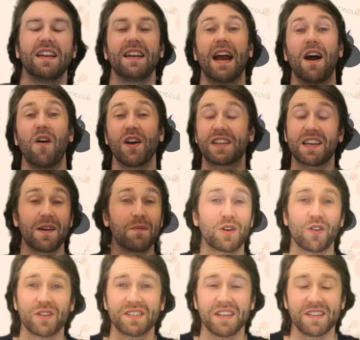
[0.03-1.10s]
Now, I came
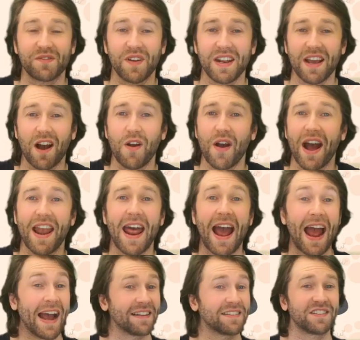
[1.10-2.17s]
across this video and
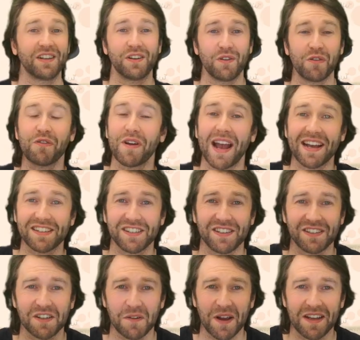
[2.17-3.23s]
had to do a reaction
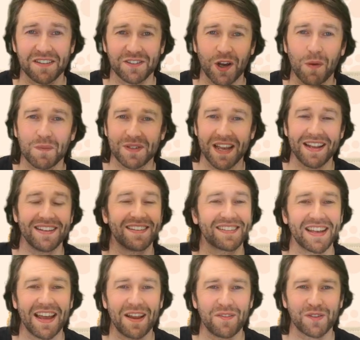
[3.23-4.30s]
to it. Top 10
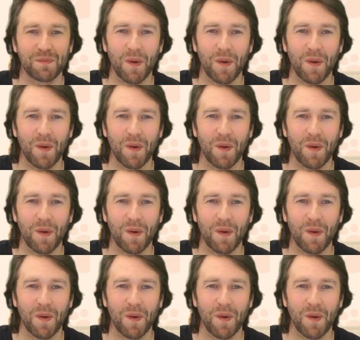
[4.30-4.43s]
saves